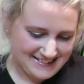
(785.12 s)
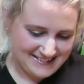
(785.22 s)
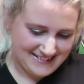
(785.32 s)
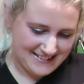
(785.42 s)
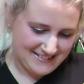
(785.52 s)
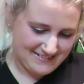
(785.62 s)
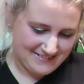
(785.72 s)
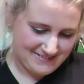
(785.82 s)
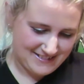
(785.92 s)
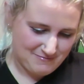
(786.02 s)
I
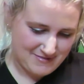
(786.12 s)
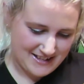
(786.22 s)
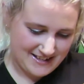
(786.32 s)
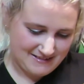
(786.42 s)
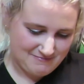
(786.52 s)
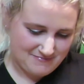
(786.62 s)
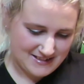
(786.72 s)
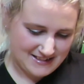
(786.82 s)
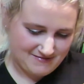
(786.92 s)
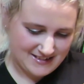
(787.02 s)
don't want to break him,
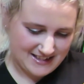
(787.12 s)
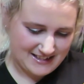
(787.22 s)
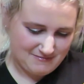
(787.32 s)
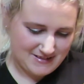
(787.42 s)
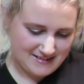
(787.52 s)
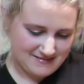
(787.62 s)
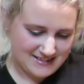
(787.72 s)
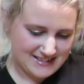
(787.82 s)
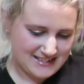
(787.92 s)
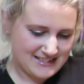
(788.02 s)
but I want to get him
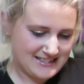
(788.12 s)
out.